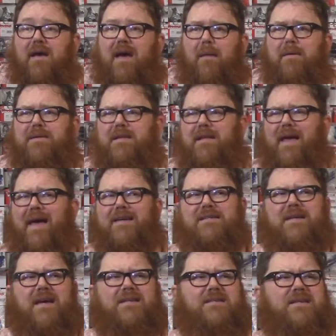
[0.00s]
I mean, the
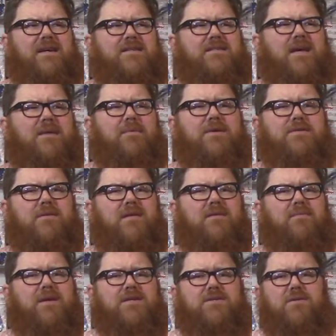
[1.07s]
last SCX-10 we sold, I
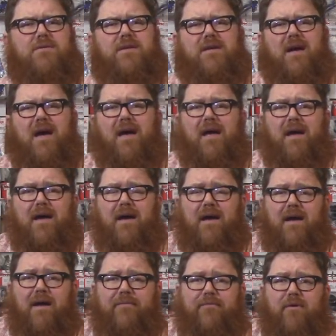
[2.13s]
think we sold the guy
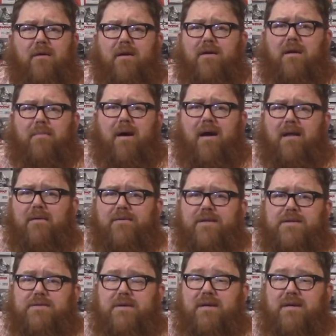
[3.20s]
a 4Runner body with it so